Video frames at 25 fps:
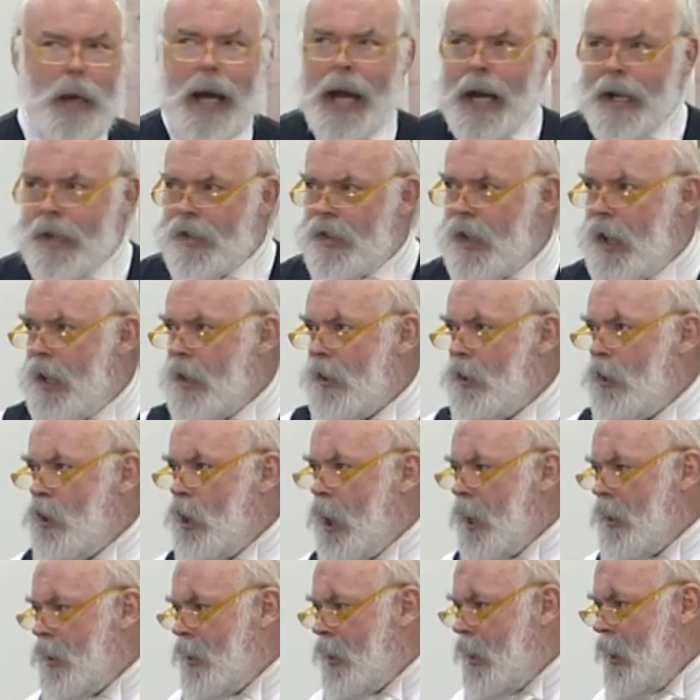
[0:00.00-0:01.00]
access
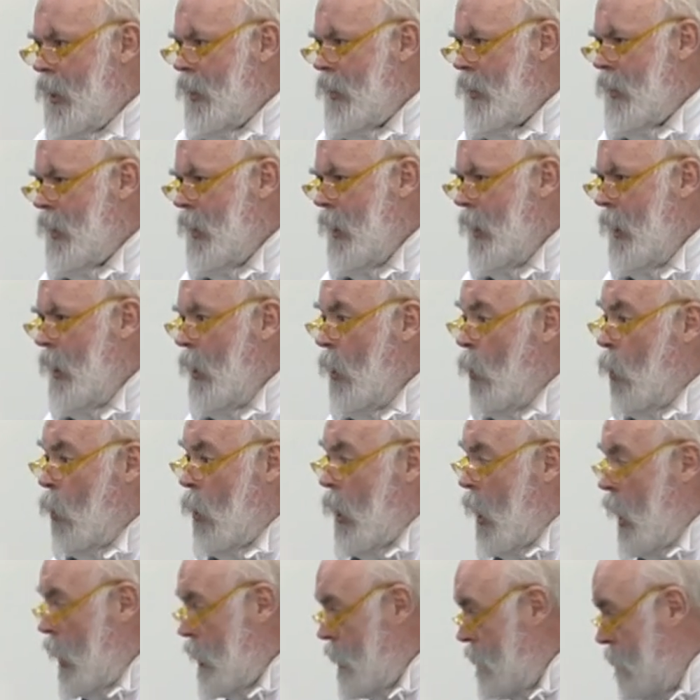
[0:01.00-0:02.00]
justice or
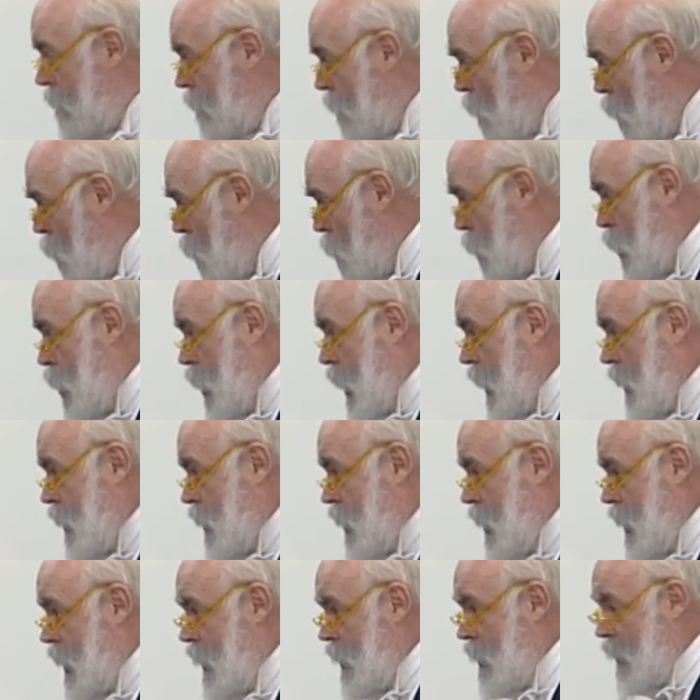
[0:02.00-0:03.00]
can't afford
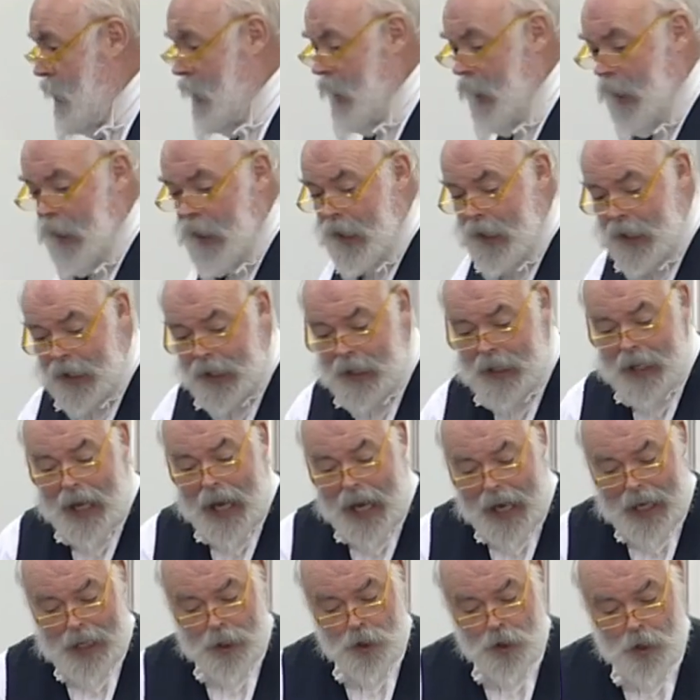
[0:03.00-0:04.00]
justice can
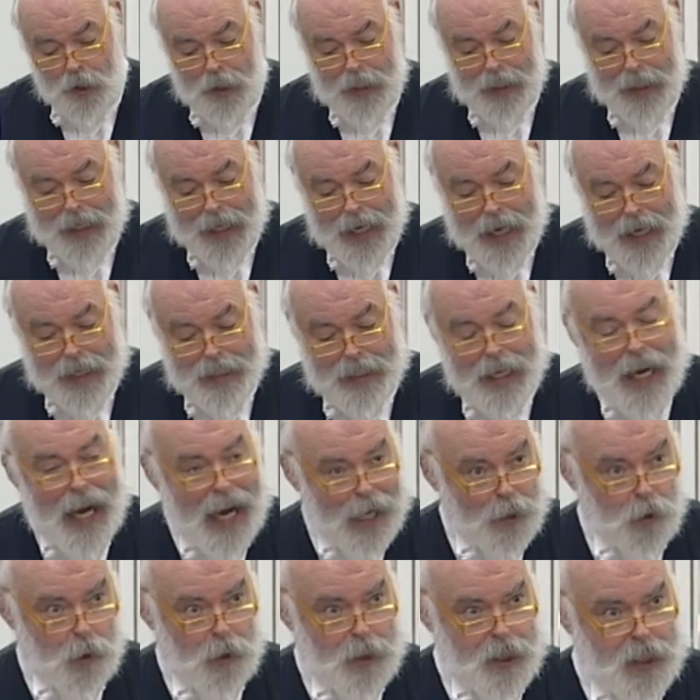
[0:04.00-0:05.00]
actually get
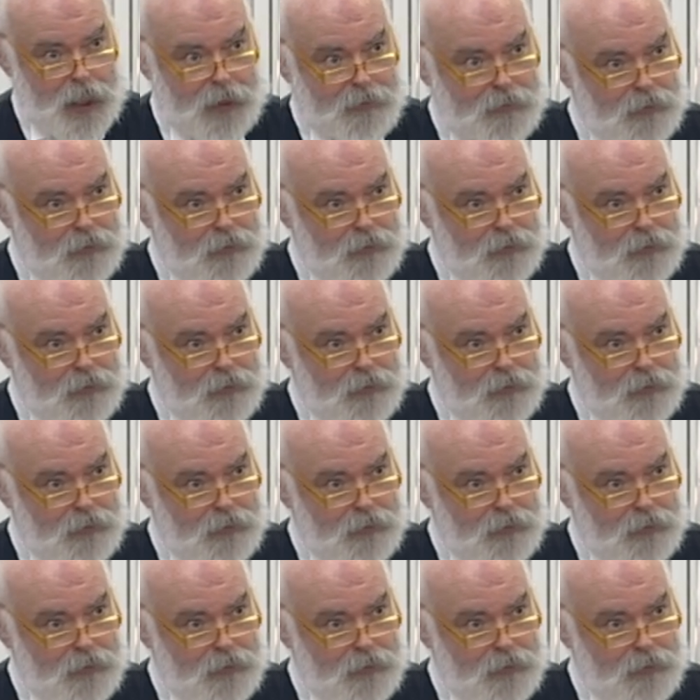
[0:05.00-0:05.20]
equity